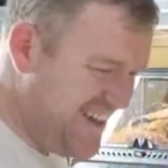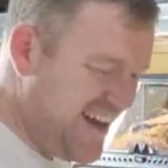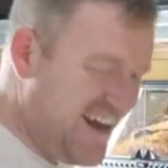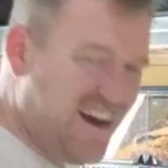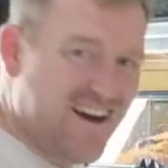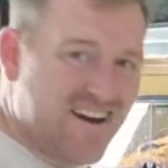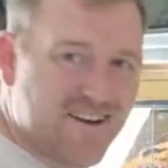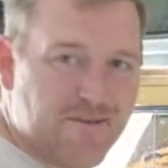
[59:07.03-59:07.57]

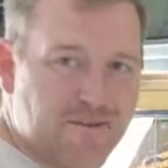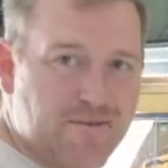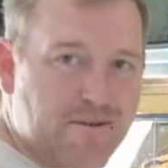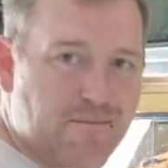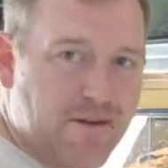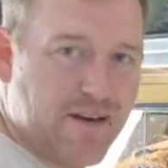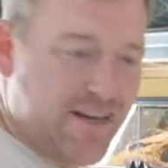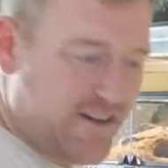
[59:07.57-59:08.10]
Arguing with a
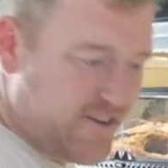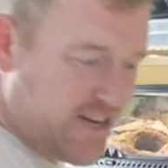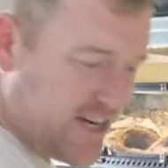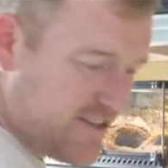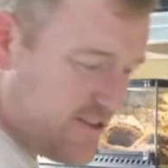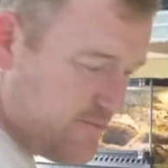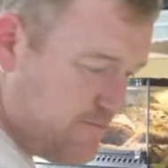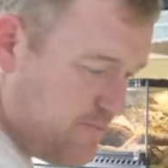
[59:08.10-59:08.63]
bearded
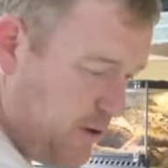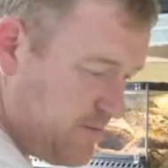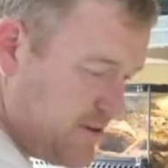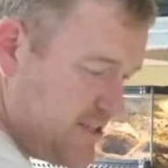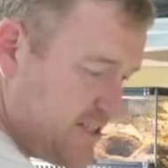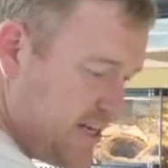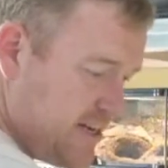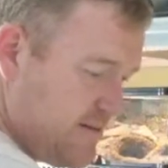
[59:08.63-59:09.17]
dragon that's bobbing
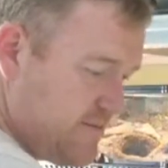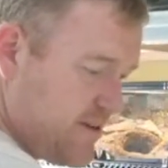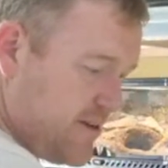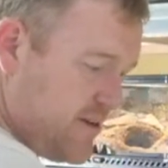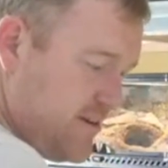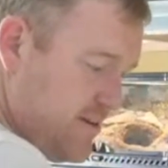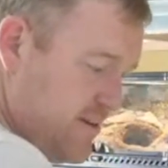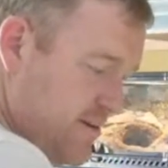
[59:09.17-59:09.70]
his head at me.
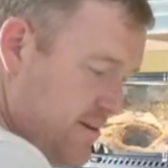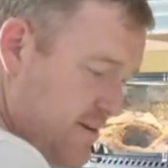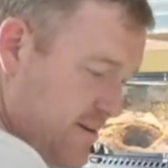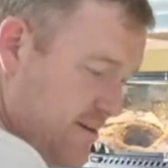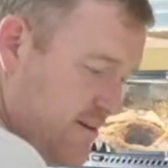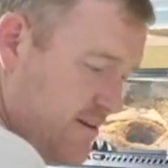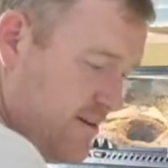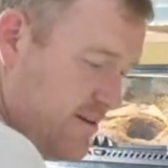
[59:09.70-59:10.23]

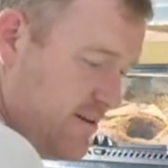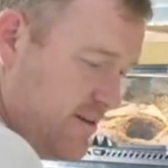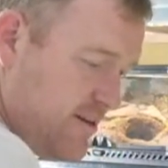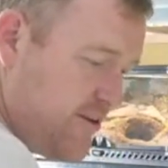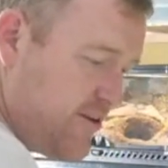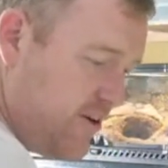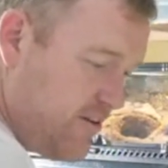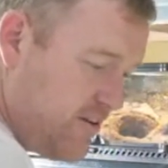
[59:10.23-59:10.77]
You
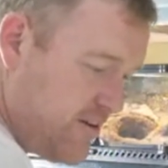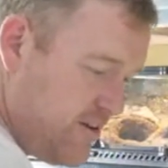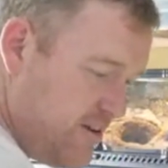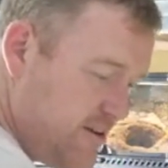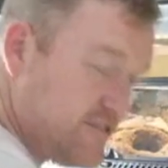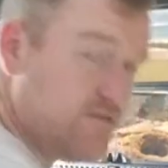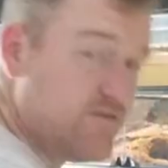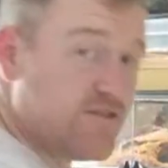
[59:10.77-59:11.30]
donk.
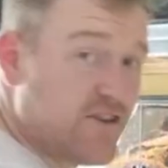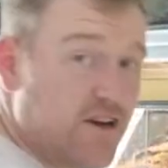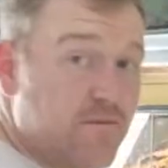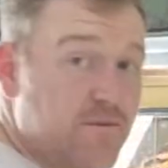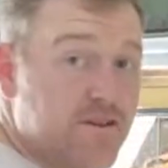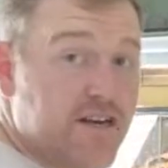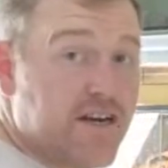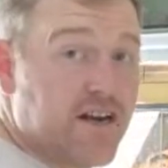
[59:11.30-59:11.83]
As soon as I
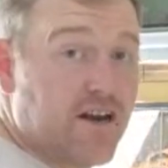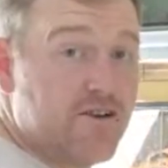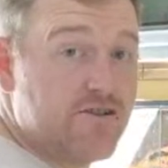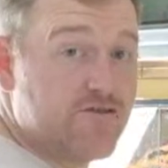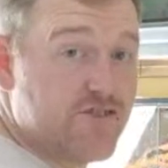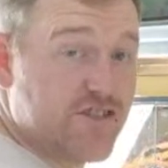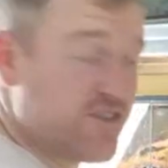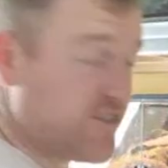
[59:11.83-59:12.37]
open the
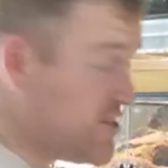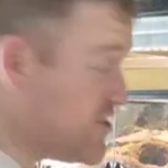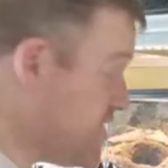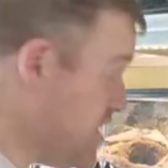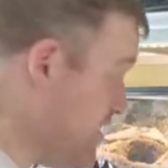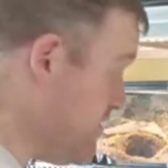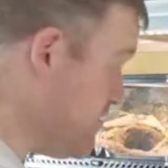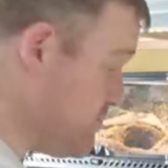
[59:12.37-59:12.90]
enclosure, he's just going to
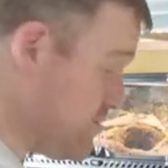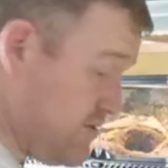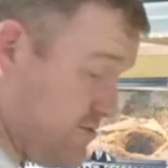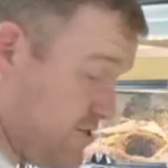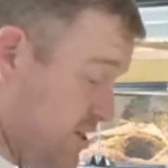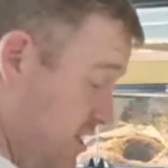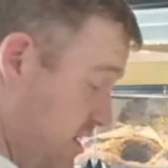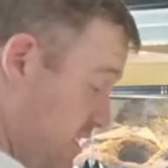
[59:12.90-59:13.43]
cheer up, so I'm
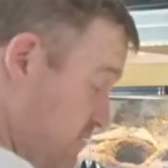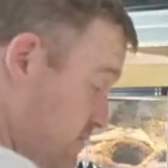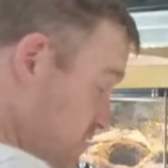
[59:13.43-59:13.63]
just going to leave him